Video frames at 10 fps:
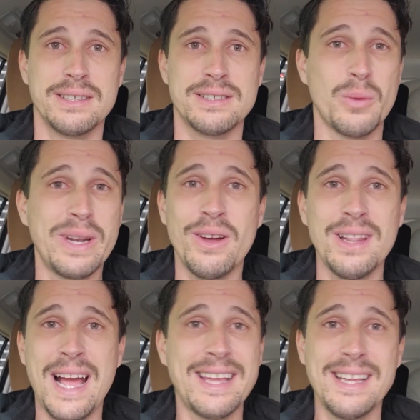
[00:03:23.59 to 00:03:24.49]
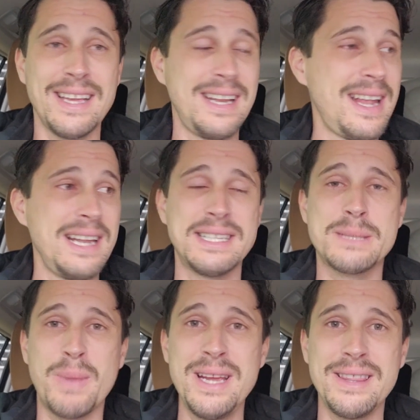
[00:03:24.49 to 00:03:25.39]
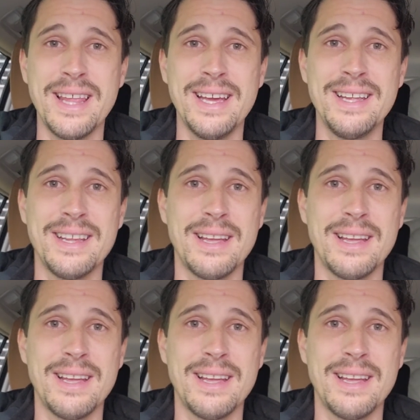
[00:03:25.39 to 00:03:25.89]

So we're not lacking in any speed there.